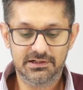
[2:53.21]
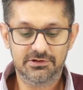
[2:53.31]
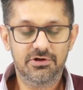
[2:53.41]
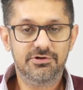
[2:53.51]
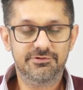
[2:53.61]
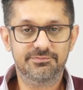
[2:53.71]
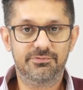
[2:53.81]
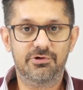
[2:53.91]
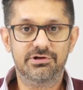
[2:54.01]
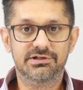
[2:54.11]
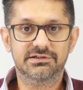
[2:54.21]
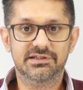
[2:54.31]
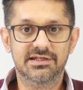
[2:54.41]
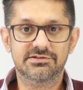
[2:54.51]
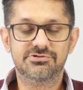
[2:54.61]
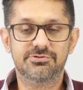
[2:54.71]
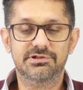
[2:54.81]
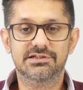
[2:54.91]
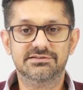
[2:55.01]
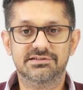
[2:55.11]
lot of important things to be
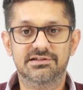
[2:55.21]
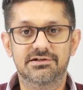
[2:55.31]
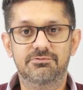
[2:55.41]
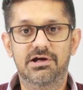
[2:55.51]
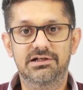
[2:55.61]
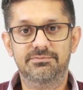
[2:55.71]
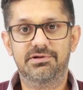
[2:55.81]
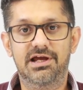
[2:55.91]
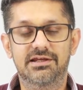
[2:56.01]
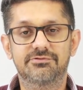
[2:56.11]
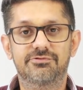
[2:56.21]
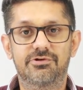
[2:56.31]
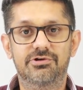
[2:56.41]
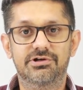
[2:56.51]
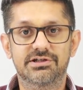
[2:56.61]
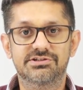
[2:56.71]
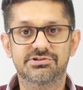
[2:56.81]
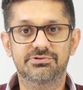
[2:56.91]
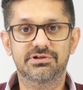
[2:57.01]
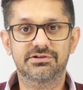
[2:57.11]
considered while applying for a
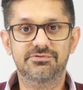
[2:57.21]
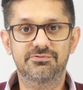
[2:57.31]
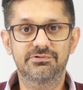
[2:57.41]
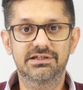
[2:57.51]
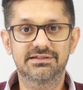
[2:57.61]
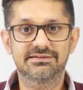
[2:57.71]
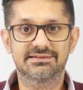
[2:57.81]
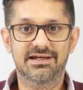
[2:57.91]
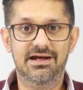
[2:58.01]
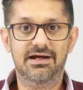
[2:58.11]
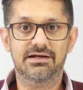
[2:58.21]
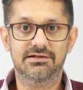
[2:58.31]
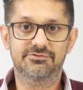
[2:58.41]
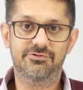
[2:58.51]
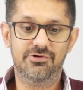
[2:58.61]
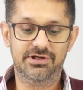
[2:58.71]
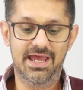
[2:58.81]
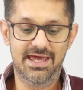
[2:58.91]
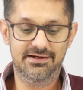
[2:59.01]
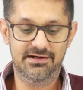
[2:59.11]
student visa for
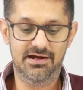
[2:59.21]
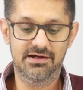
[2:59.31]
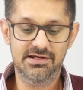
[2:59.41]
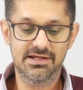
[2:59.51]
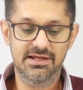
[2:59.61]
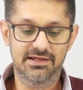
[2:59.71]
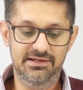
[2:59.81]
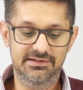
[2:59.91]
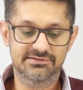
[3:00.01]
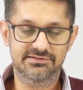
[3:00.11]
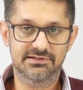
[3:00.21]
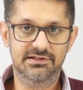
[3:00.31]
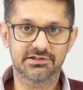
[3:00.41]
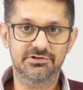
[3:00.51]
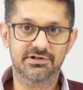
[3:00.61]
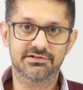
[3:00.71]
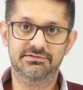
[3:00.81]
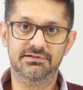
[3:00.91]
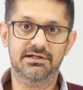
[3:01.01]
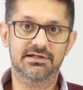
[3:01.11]
Canada is you
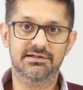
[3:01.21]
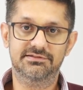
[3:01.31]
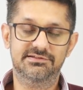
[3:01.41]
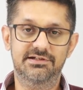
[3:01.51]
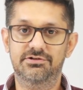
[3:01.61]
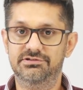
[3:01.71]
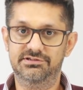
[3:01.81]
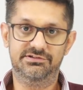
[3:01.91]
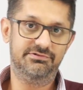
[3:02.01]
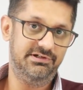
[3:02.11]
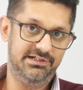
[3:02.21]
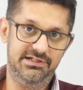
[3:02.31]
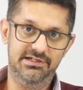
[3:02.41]
can see it on the screen